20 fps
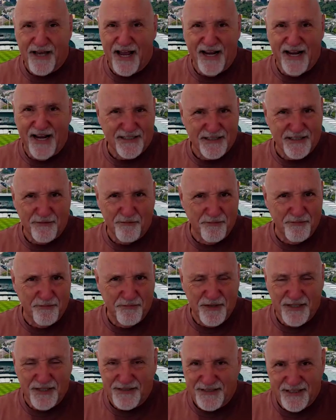They had to
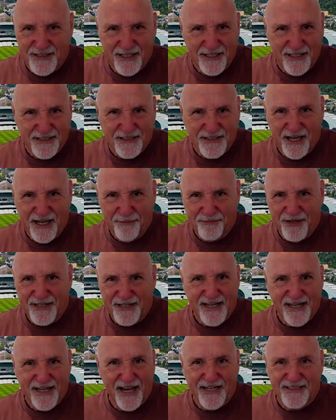dig
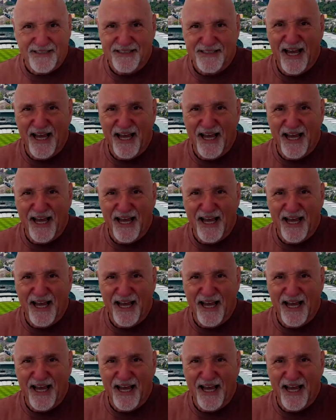septic tanks.